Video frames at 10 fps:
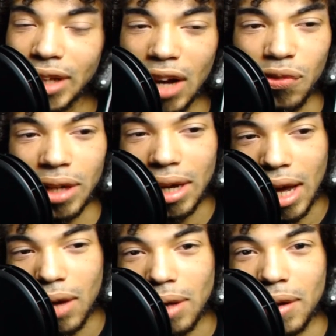I forgot
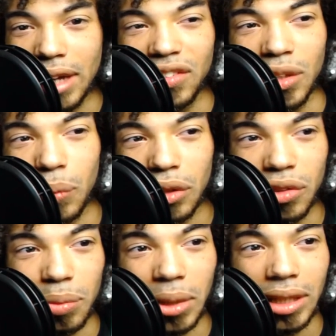how nice he
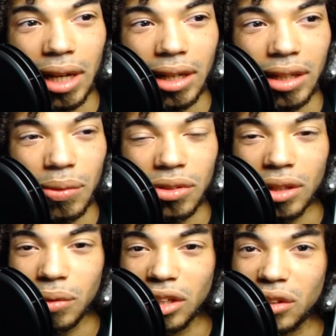was to Mikan, and he was
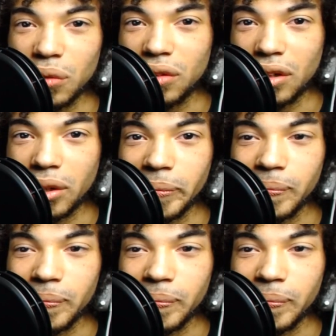like really close to her.